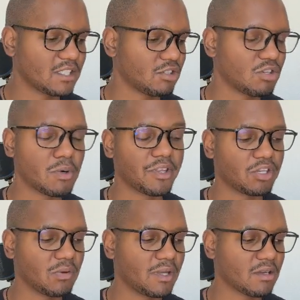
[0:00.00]
You don't know what they're
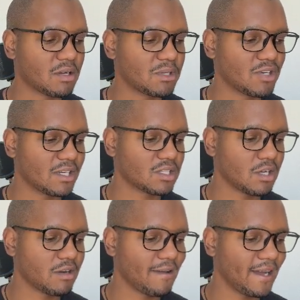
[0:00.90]
doing. They could be trying to
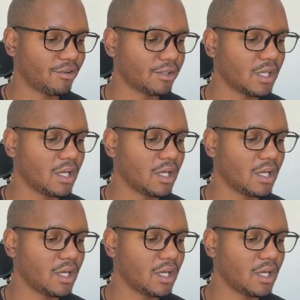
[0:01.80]
turn around.